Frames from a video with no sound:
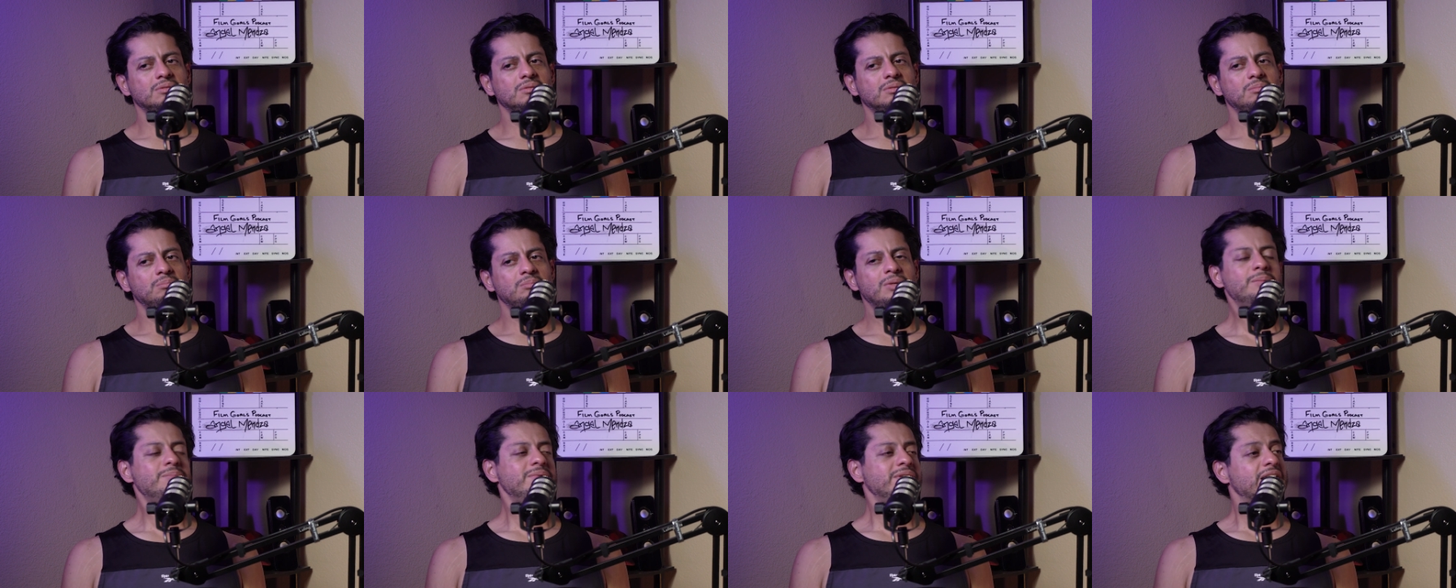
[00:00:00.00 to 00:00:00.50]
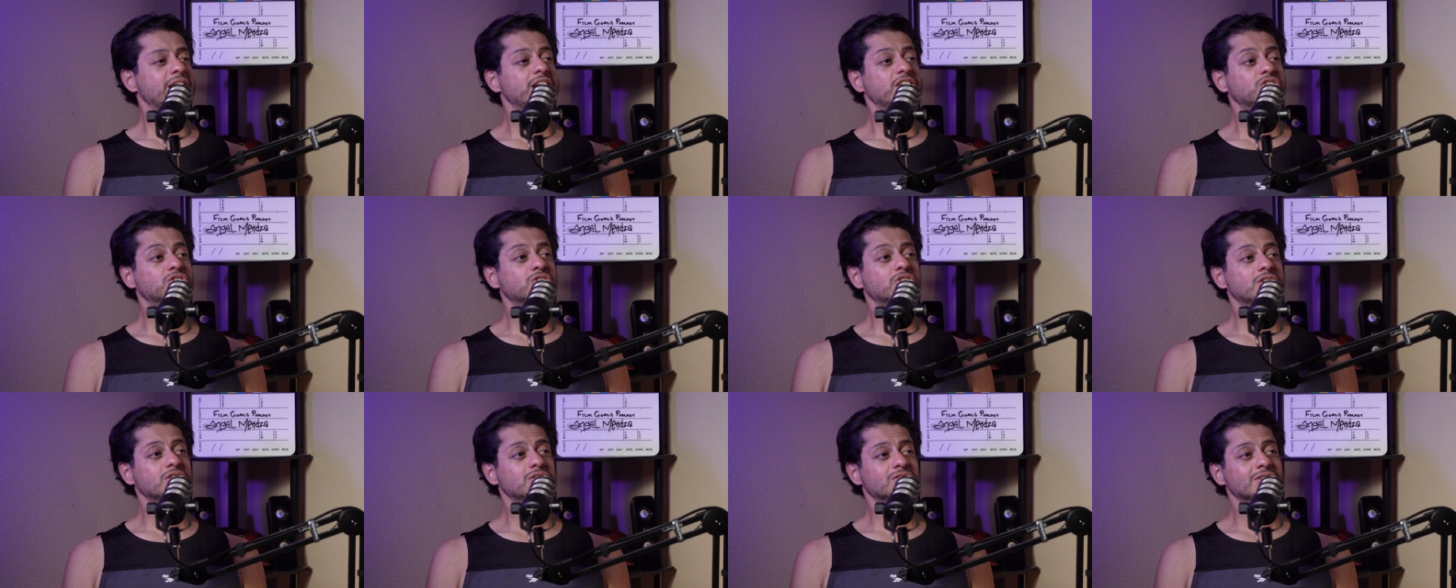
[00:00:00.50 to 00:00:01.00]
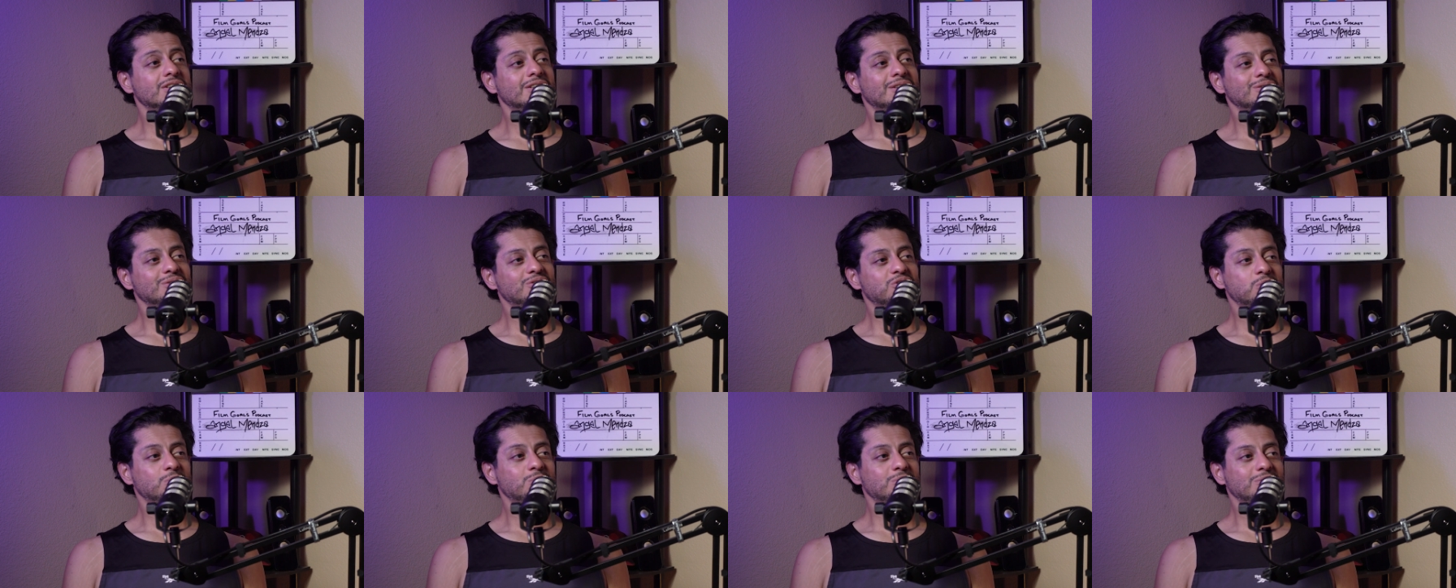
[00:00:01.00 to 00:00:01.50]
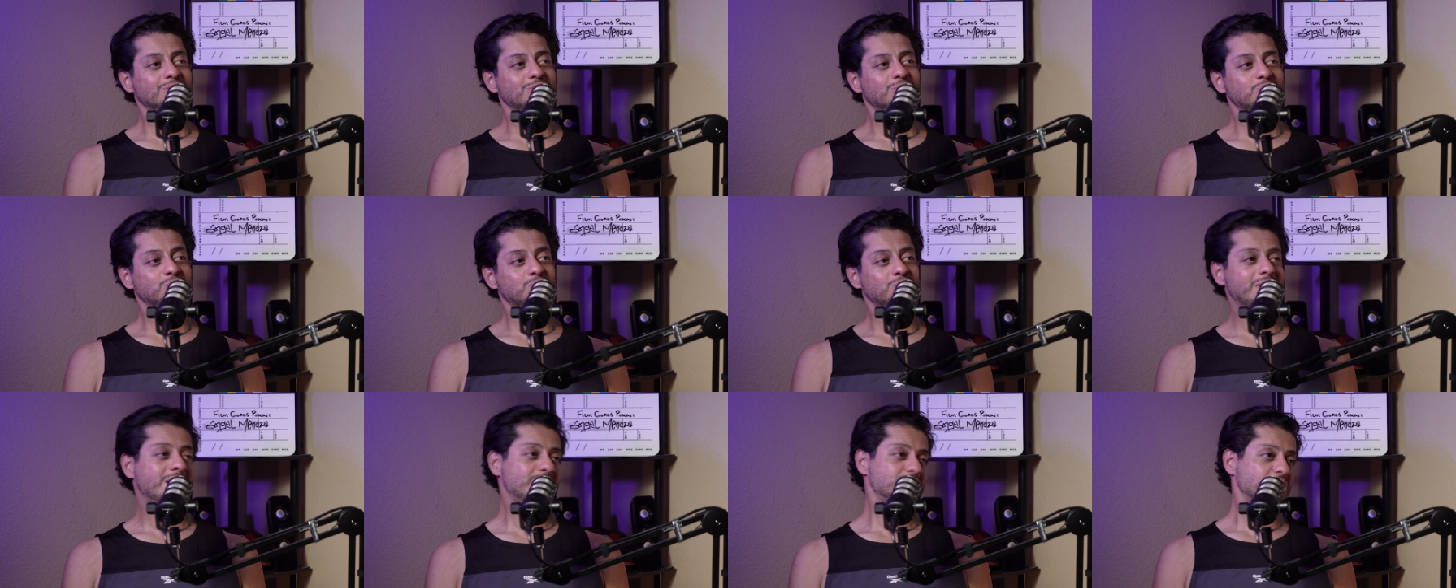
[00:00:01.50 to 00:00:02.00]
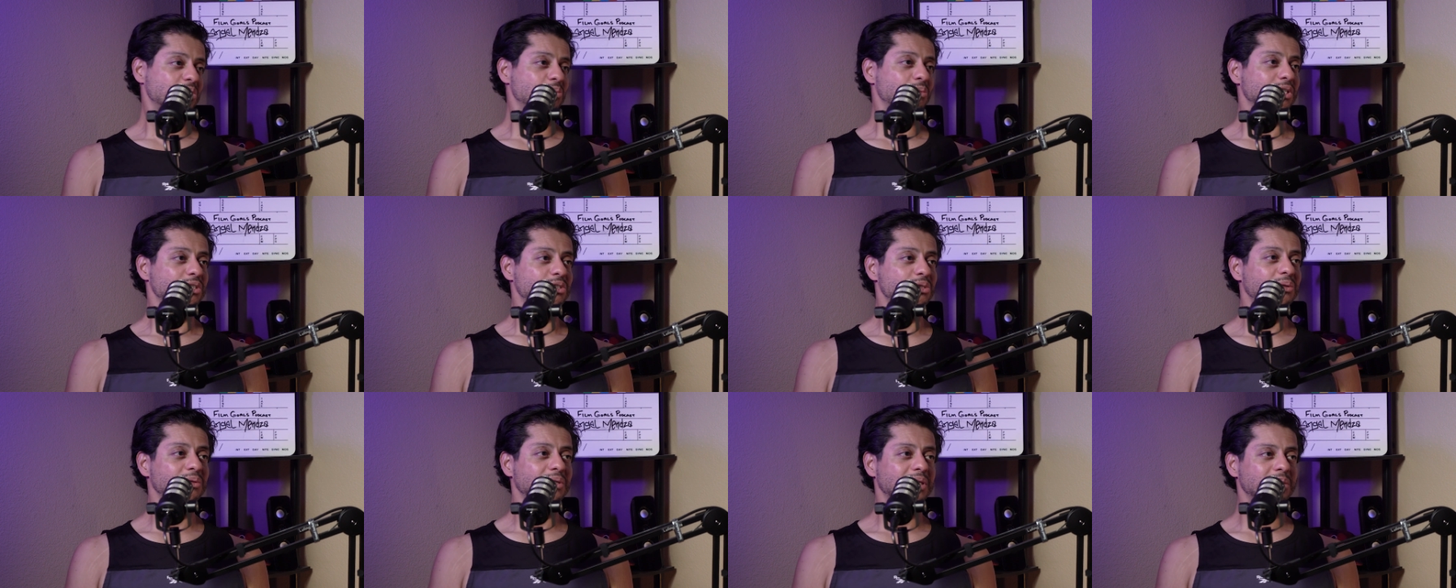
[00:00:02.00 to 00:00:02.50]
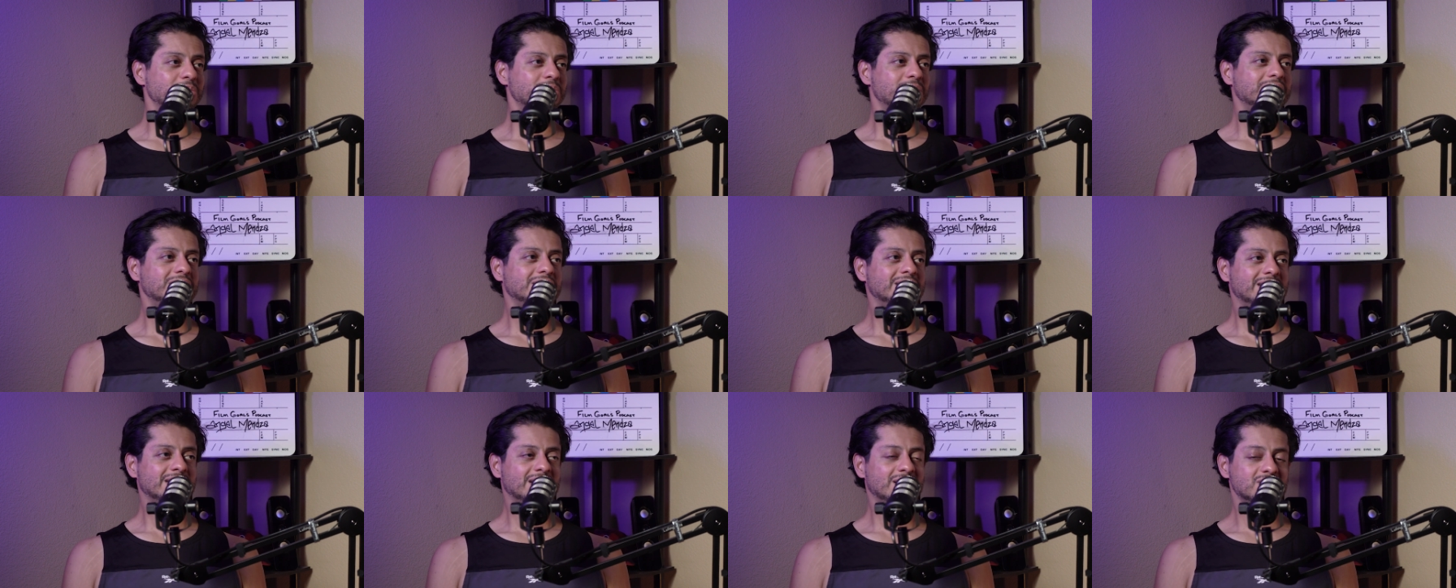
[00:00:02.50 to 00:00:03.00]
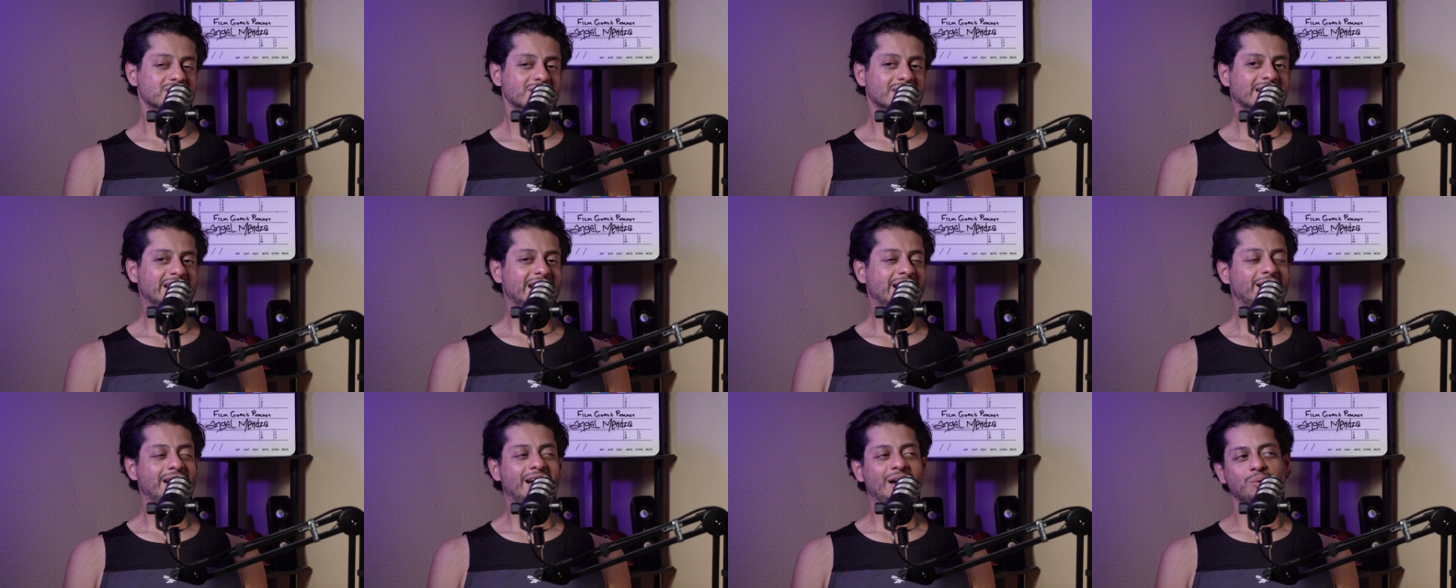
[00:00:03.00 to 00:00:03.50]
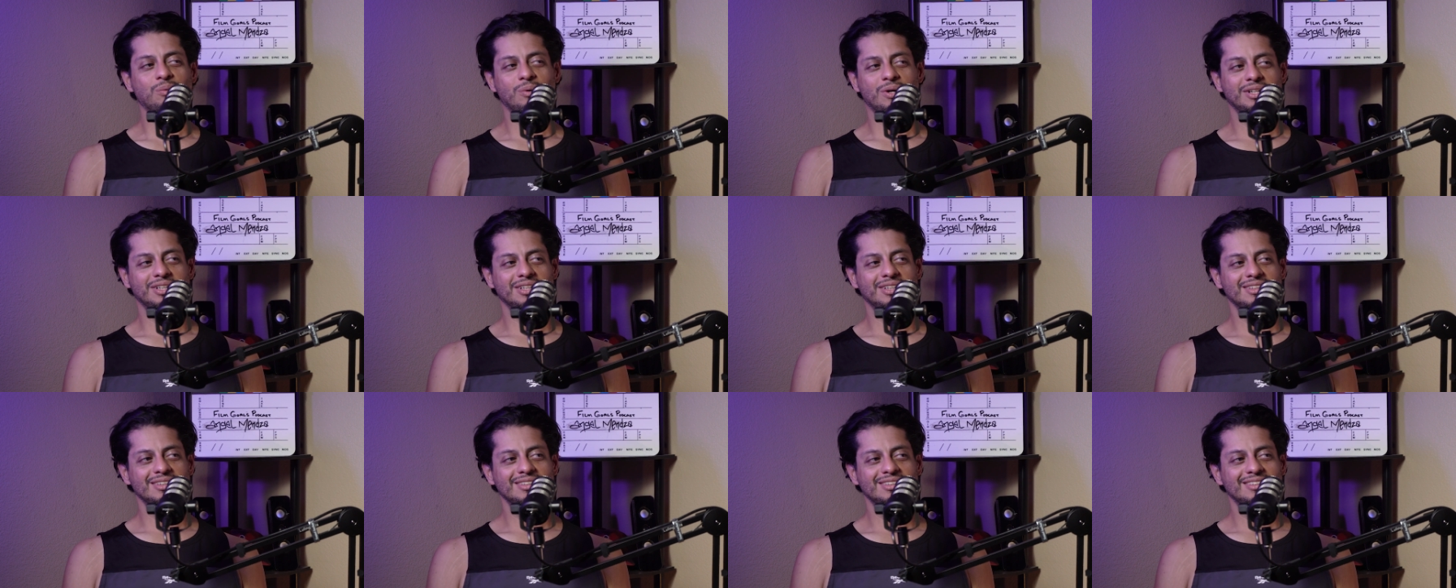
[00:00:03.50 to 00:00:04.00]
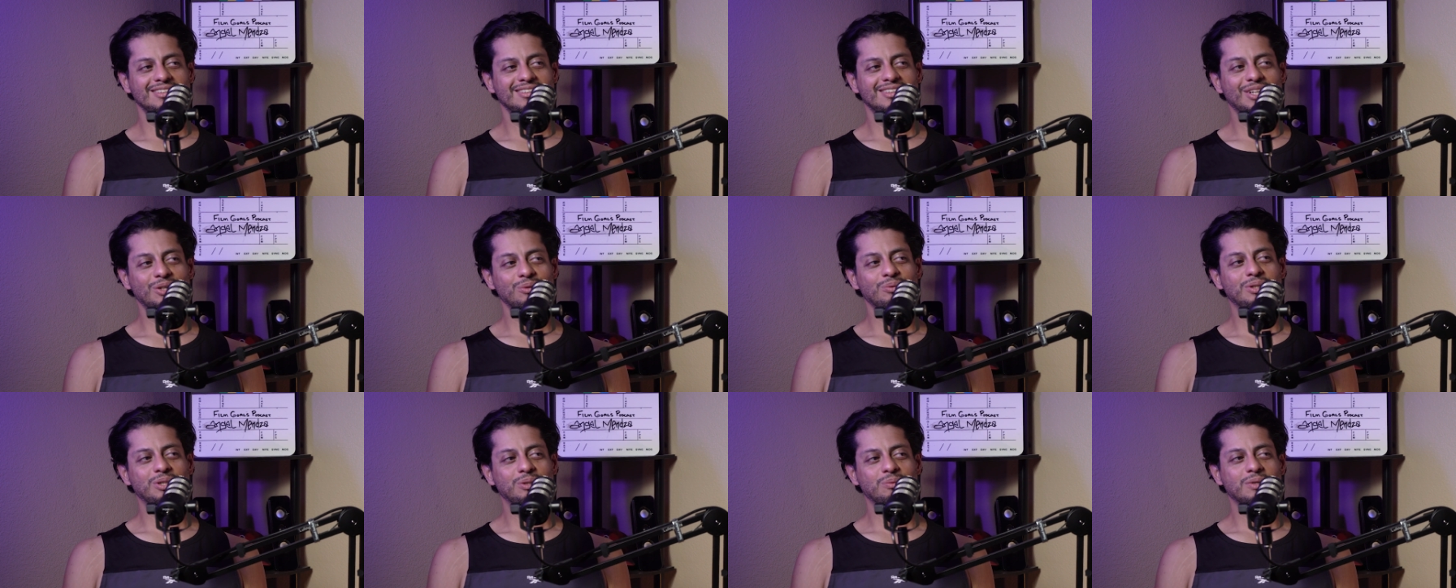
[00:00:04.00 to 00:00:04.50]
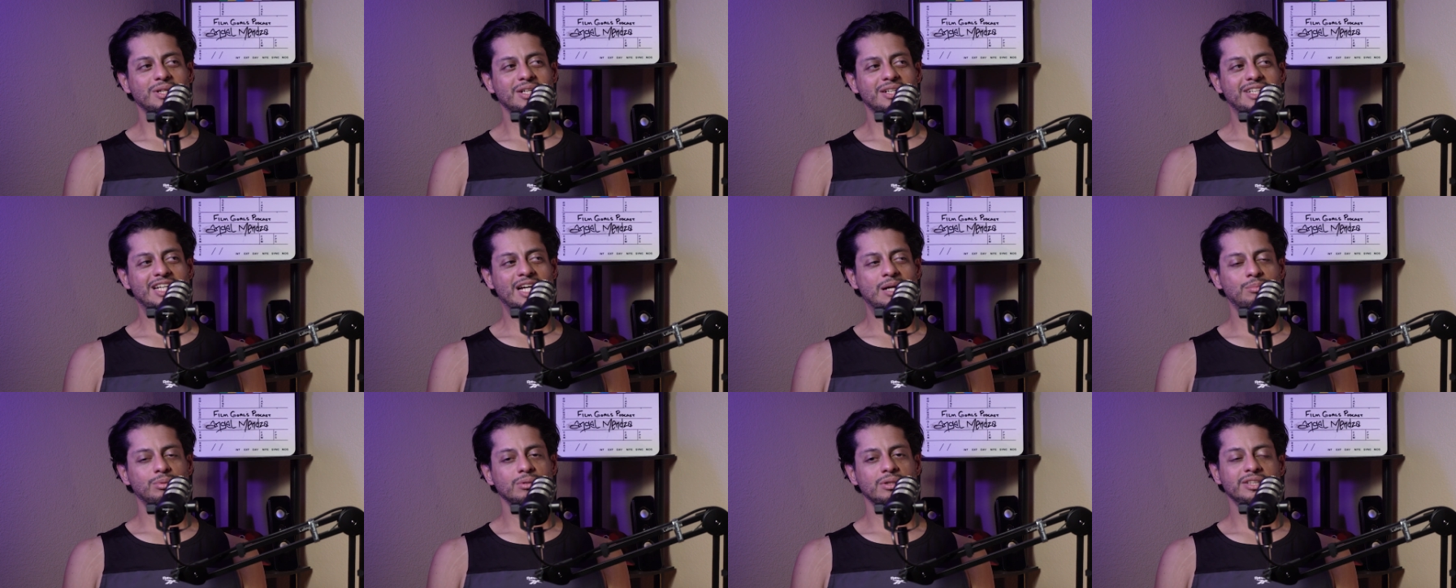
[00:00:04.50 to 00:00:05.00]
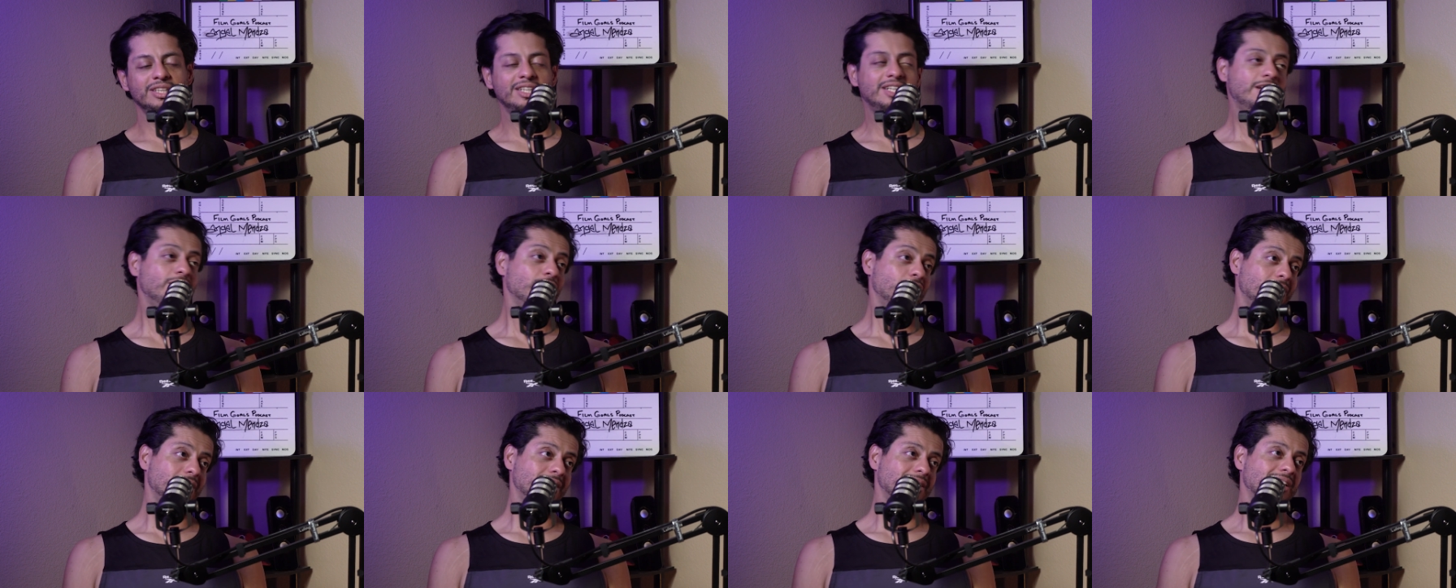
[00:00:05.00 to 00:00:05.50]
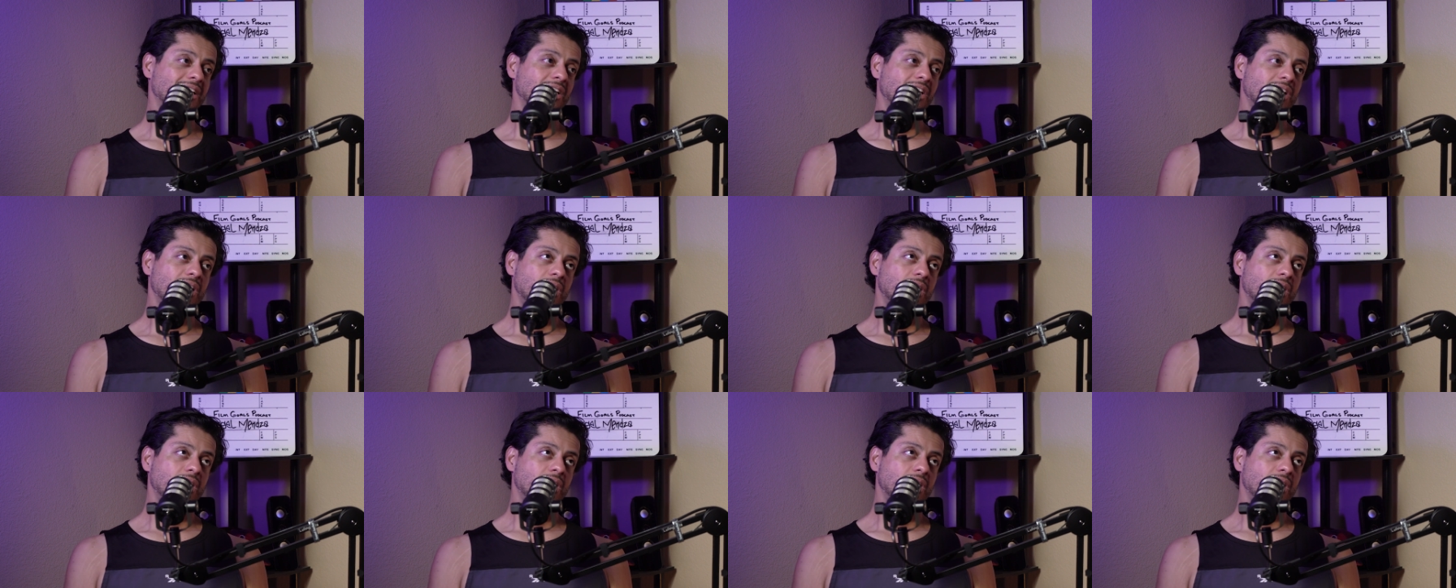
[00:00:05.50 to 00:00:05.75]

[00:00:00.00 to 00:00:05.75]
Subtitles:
Maybe not as good as like someone who actually went through it, but like I was like, I really want to dabble. And then I heard